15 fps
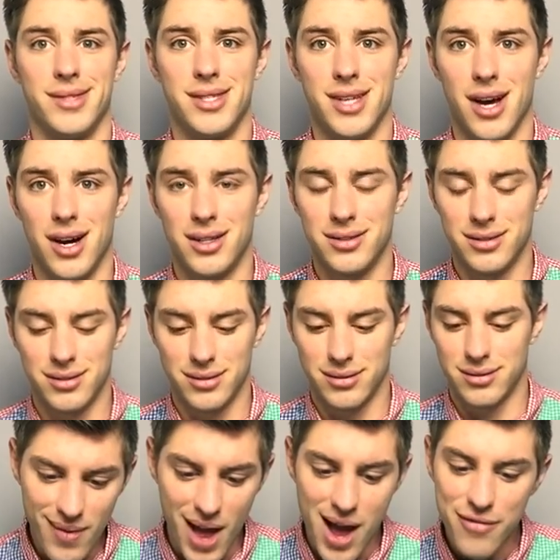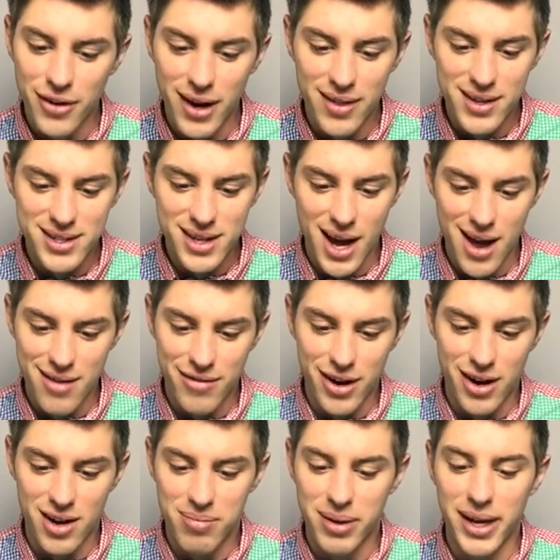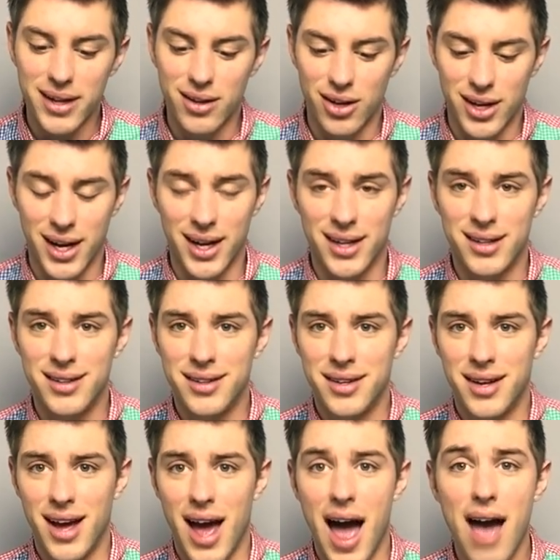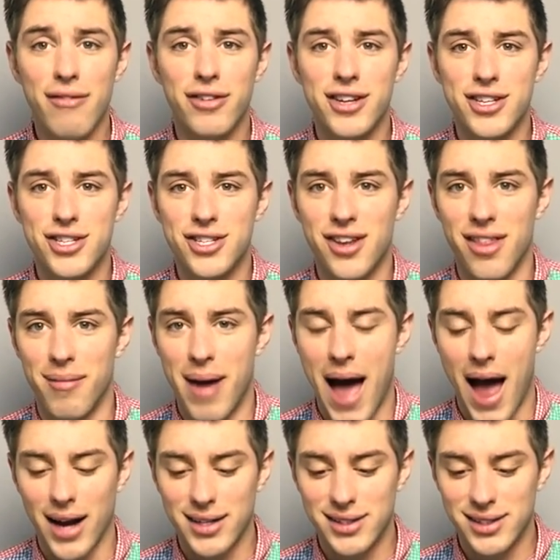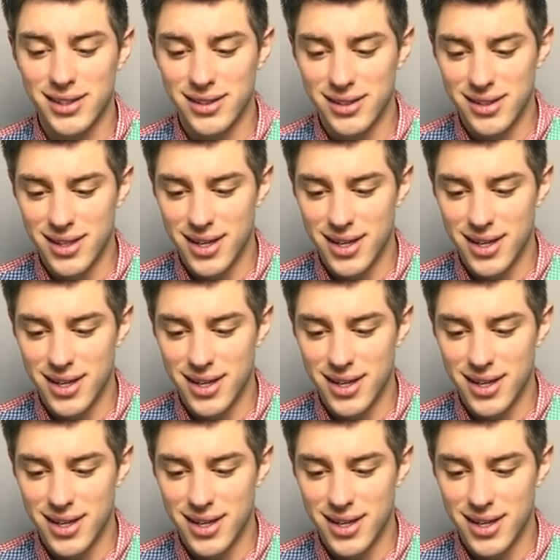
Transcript: So, I find this guy very plain looking. Average to the max.